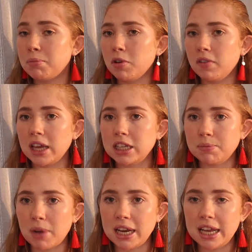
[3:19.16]
moving
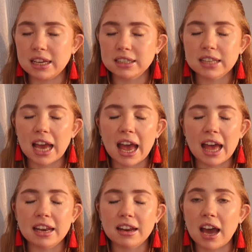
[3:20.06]
into my digs,
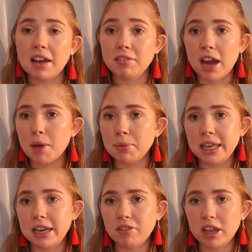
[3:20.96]
and I've now
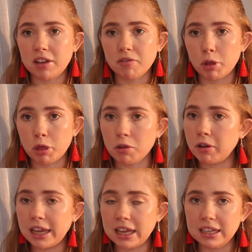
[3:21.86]
been living here for
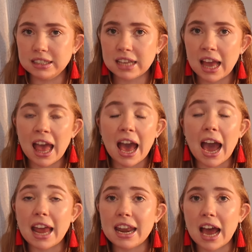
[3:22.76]
three years,
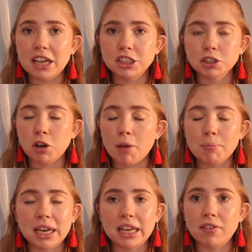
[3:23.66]
and I just can't
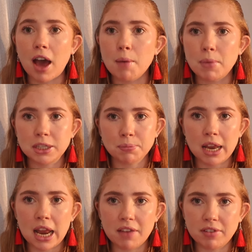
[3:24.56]
believe how much my
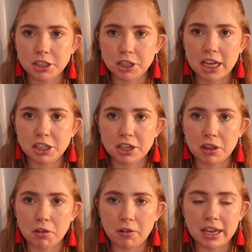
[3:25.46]
life has changed in
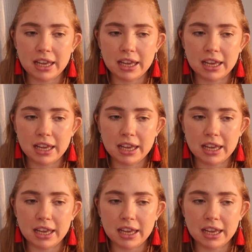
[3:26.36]
three